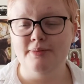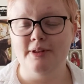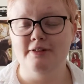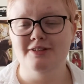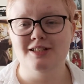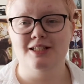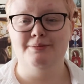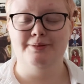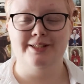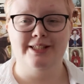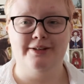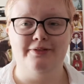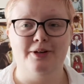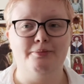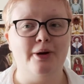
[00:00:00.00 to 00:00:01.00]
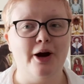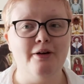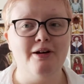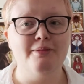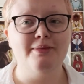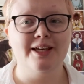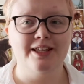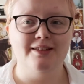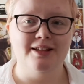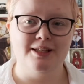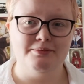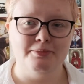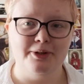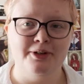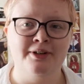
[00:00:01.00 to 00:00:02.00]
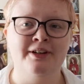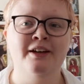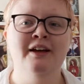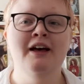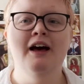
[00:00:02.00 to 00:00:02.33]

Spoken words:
There was a specific poem in this book